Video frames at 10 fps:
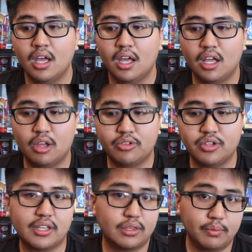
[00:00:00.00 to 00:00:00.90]
to
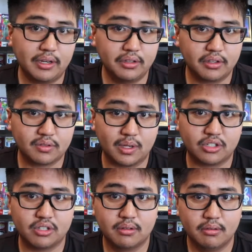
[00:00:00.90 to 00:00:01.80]
get the regular
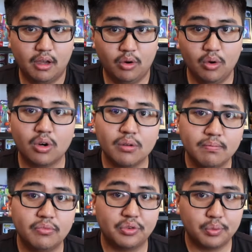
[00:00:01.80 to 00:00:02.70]
Switch. Or
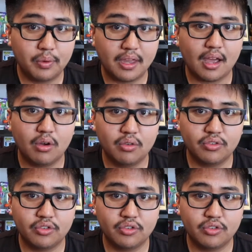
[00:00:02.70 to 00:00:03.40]
you can wait out